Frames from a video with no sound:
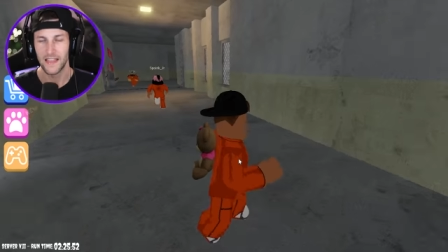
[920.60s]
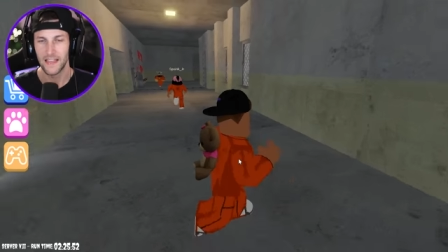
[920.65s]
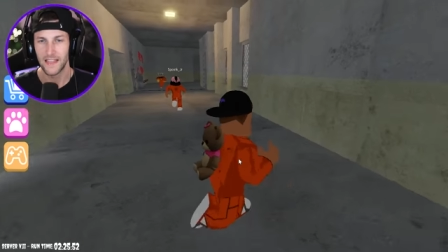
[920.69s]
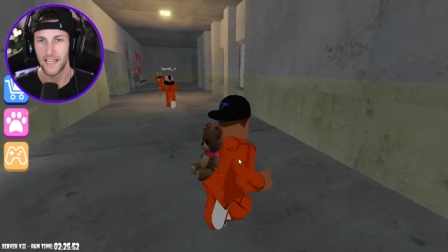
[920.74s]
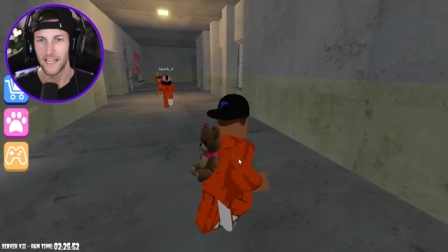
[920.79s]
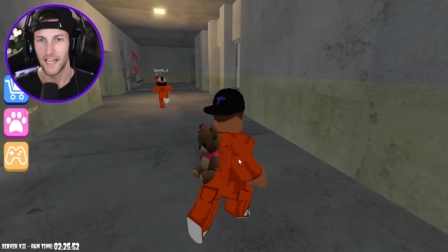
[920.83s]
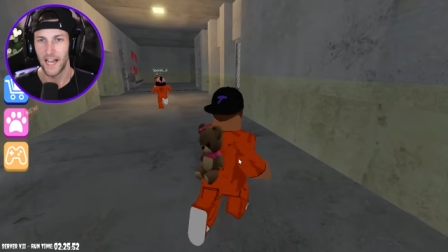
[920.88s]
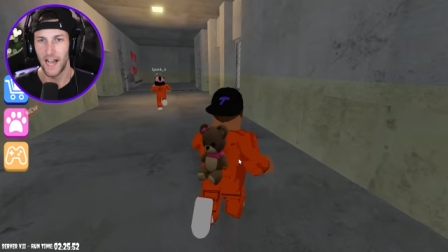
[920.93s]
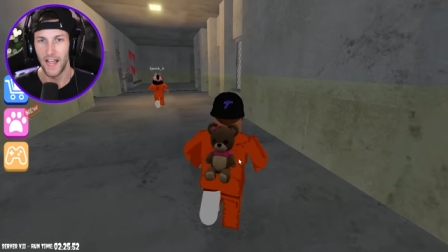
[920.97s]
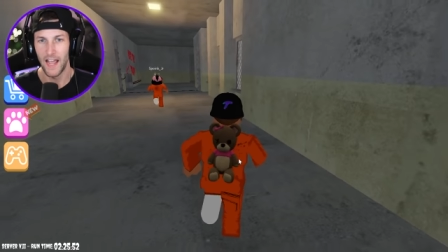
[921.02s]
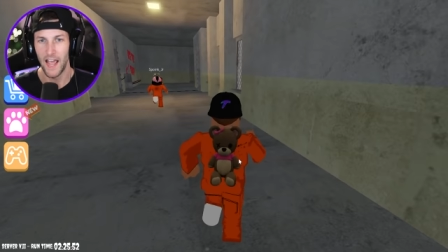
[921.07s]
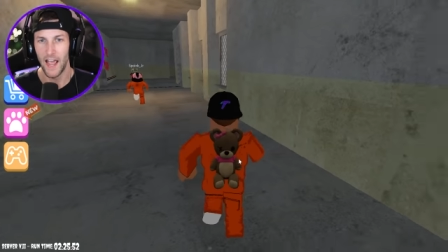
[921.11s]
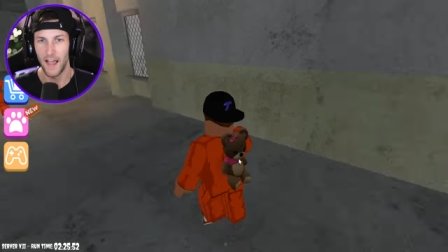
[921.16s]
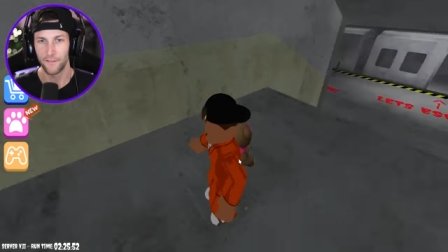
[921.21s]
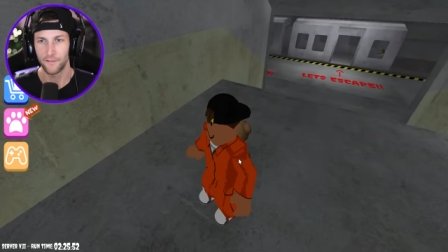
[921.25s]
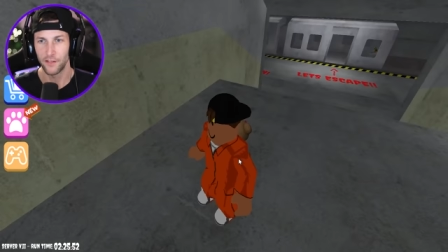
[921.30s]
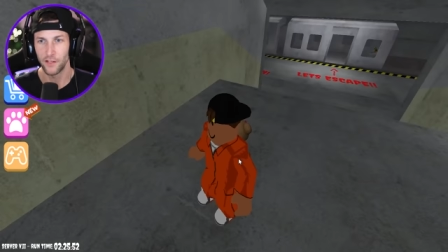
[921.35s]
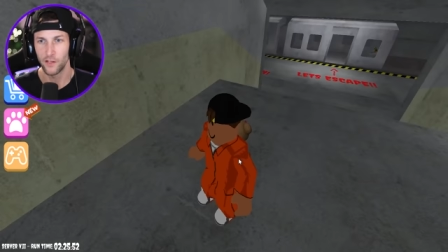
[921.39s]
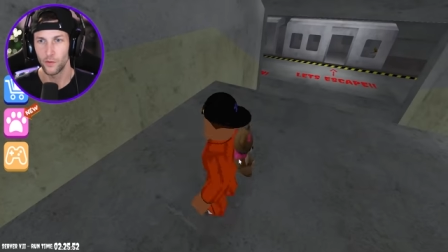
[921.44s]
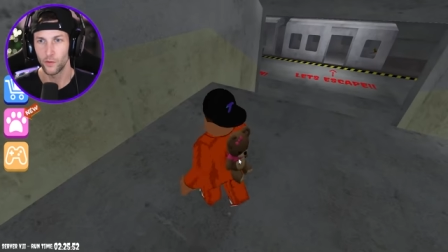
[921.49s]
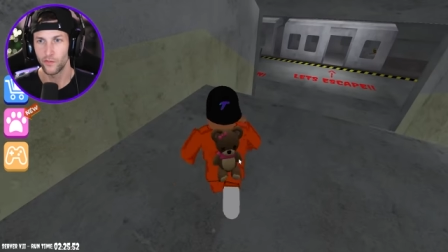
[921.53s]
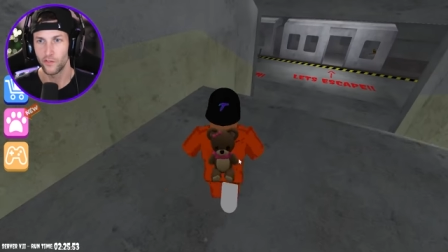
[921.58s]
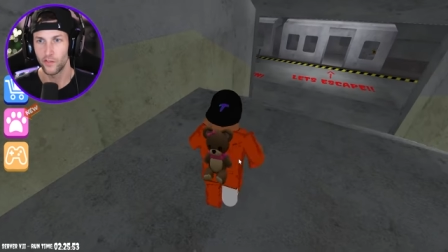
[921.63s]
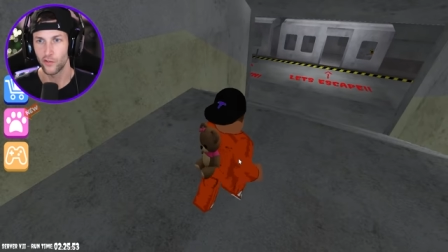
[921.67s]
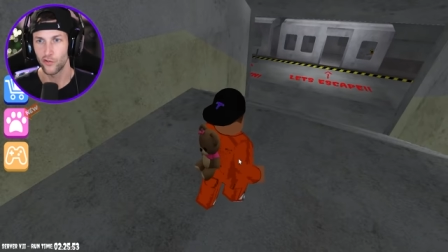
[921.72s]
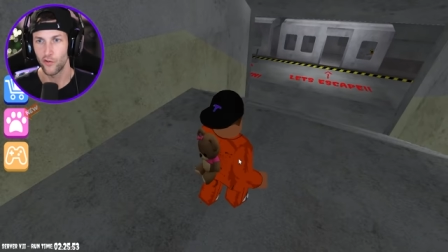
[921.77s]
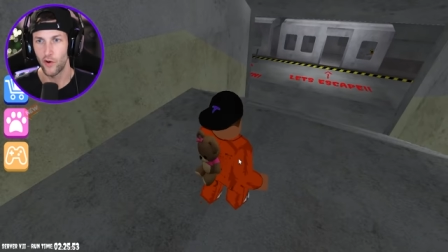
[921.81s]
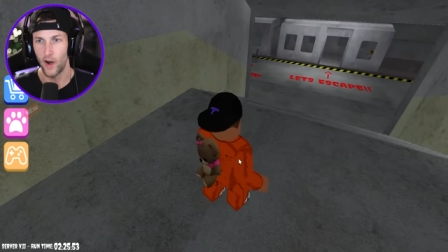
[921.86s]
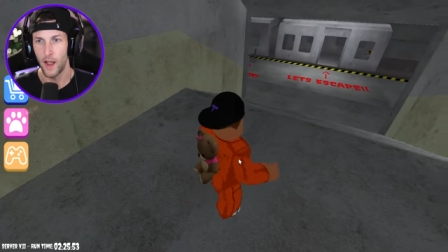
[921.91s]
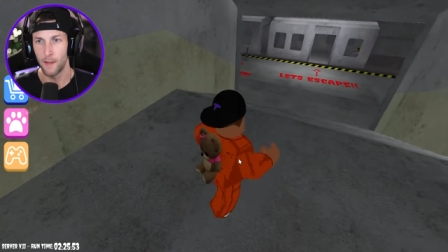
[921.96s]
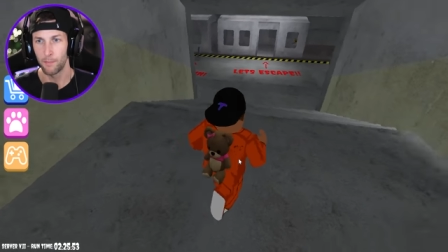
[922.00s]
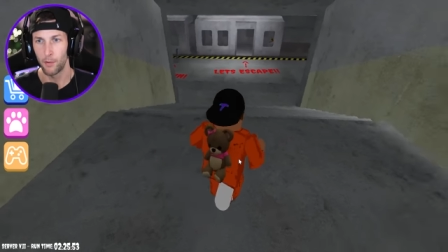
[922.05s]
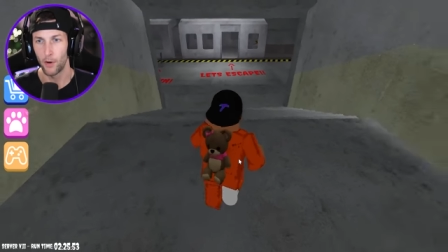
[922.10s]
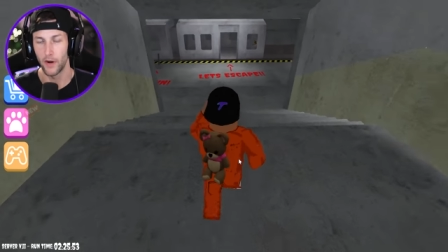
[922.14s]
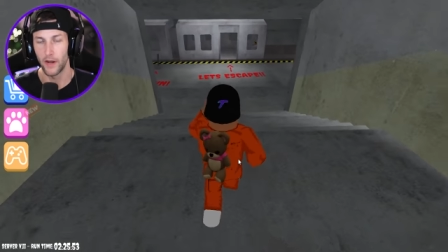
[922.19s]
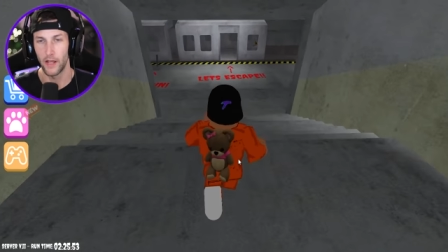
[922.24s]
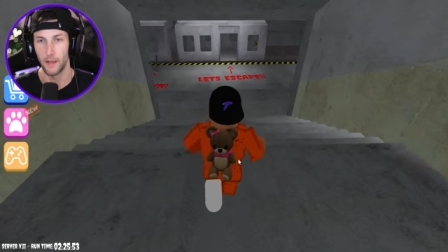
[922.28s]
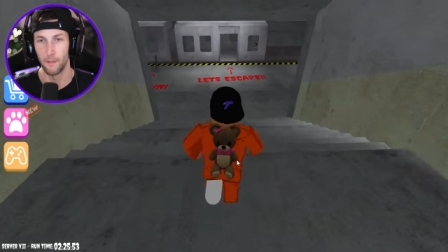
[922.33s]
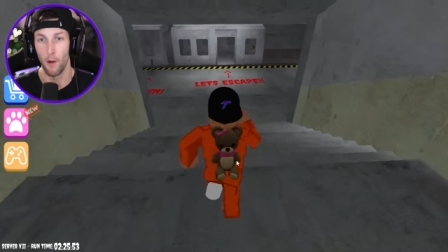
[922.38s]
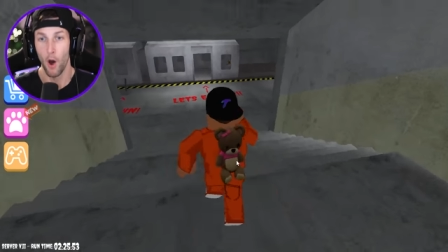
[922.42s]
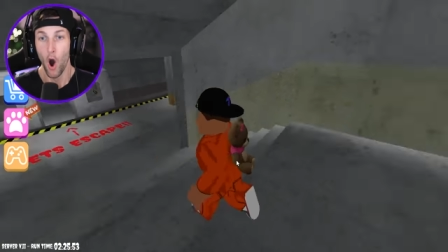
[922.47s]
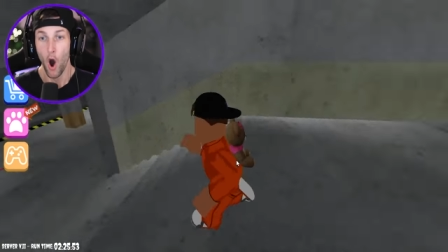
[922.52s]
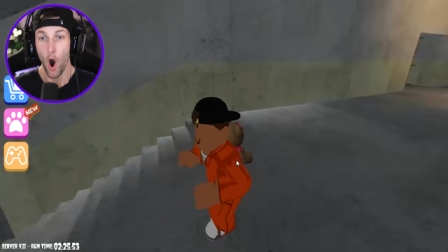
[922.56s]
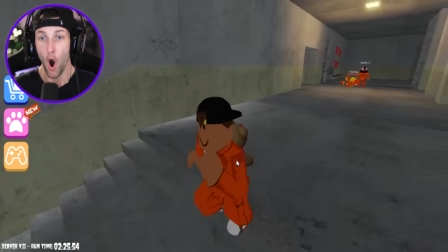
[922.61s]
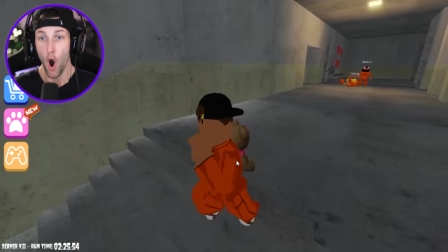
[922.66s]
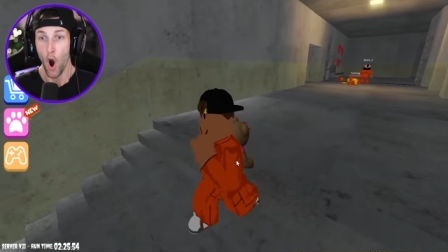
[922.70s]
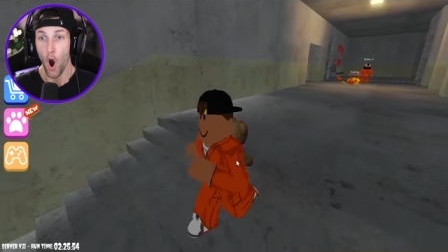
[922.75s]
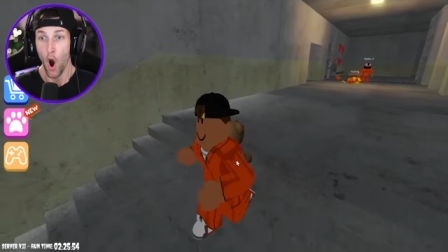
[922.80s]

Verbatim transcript: I think I have to use the trap on him.